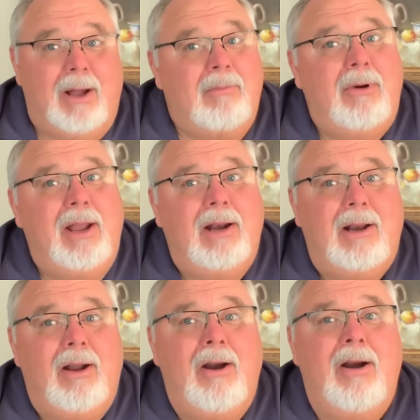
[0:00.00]
I'm ready to
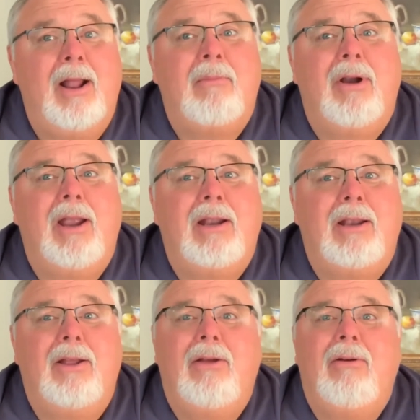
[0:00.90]
learn, I'm ready to
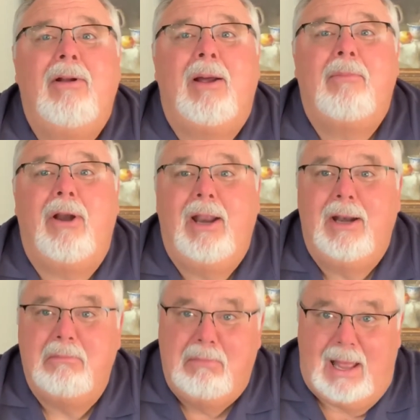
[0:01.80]
do, and I'm ready
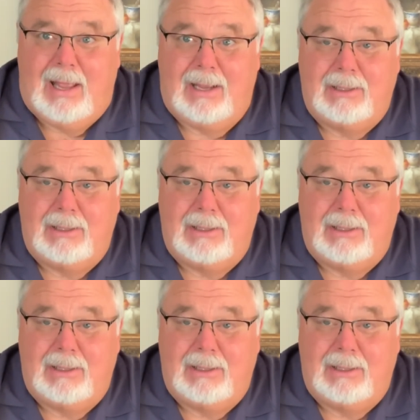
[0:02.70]
to buy.